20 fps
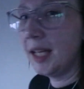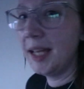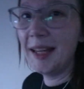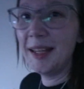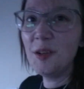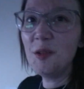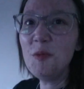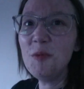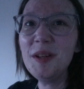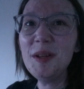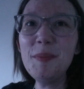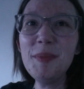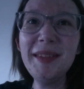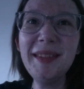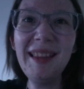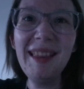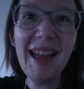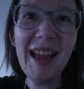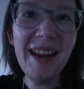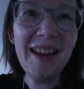I don't want to put
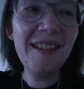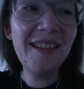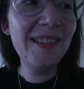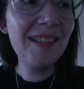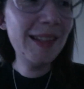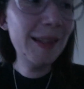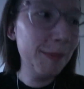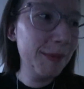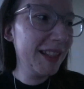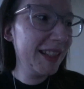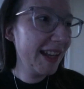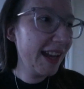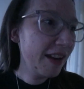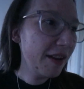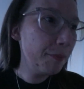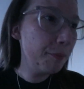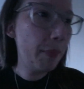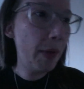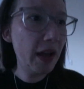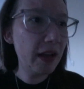the light on because I'm scared
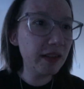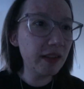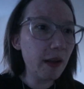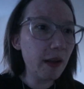of bugs